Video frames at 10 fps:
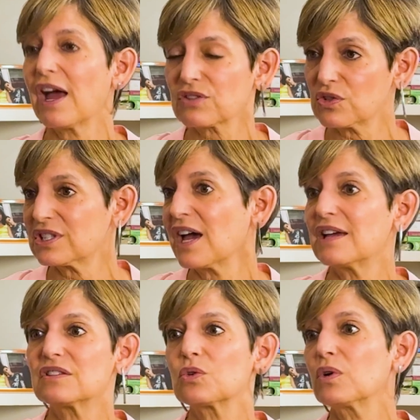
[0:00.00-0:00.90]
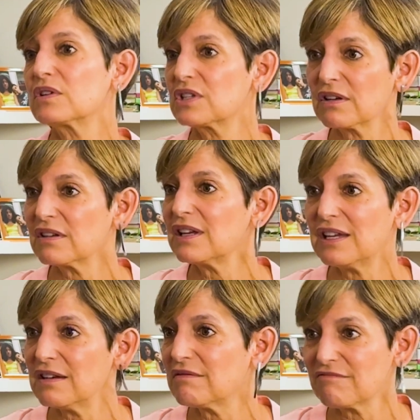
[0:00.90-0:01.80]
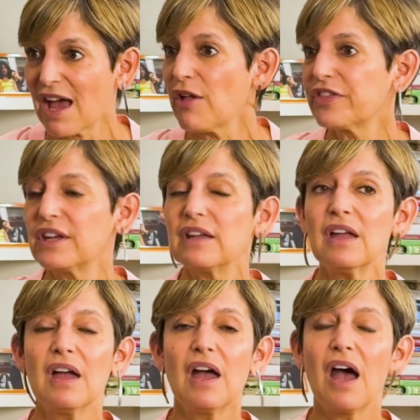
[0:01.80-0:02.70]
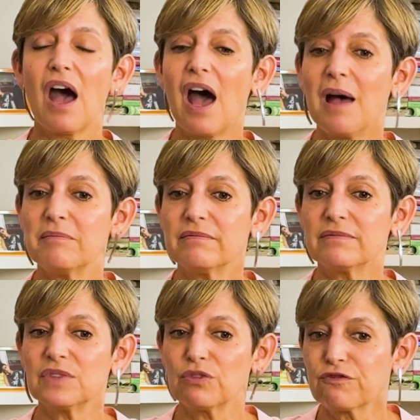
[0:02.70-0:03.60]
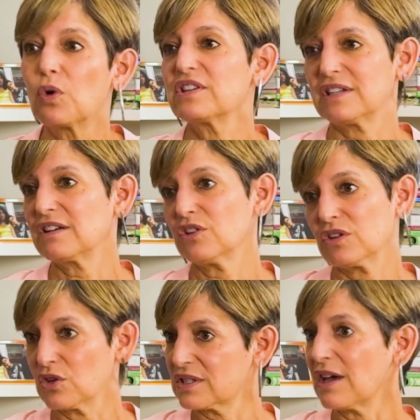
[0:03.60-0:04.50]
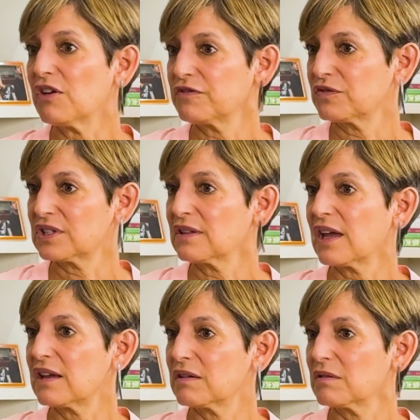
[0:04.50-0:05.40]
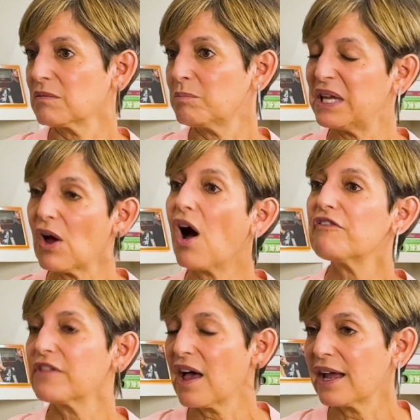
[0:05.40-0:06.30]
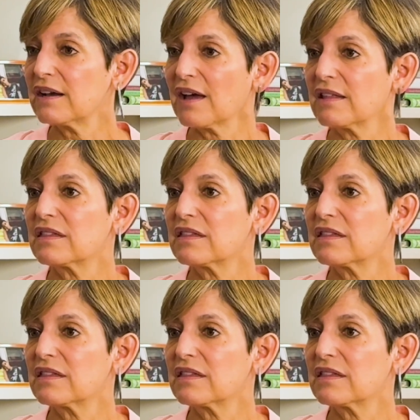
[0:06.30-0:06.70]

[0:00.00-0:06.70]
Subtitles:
exercise or to eat healthy. You're forcing yourself to like be offline. I